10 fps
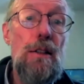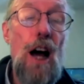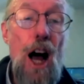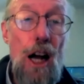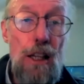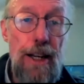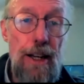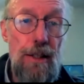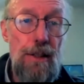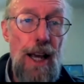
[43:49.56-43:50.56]
the
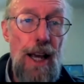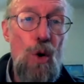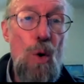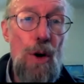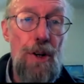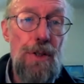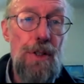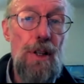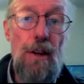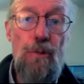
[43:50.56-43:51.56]
ugliness and
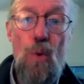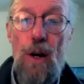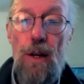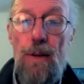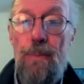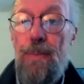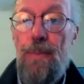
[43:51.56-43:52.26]
horrors of war.